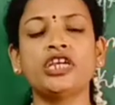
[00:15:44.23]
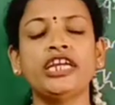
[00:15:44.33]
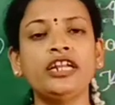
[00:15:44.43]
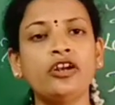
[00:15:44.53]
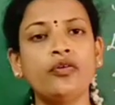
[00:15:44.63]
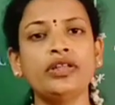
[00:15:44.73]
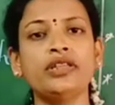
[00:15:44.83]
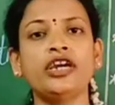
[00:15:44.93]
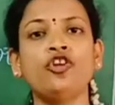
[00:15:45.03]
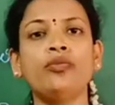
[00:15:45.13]
including
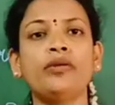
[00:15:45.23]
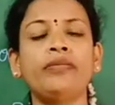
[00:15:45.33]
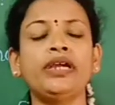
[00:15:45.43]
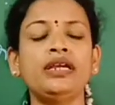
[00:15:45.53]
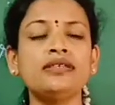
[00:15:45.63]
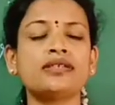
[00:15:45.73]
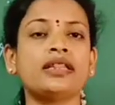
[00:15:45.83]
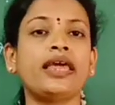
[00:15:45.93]
the human beings,